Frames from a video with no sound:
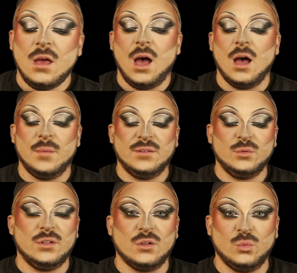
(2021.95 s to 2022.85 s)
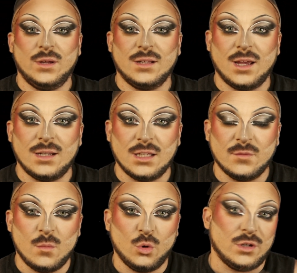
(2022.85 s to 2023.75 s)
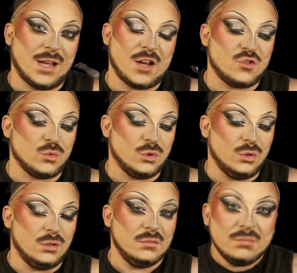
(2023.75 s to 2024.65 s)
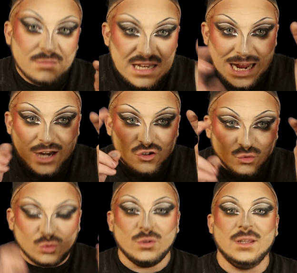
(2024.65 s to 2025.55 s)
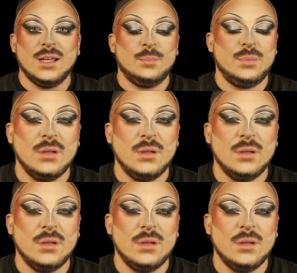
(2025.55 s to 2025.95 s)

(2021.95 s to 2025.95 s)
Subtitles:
It's a really good way to kind of give a more natural lip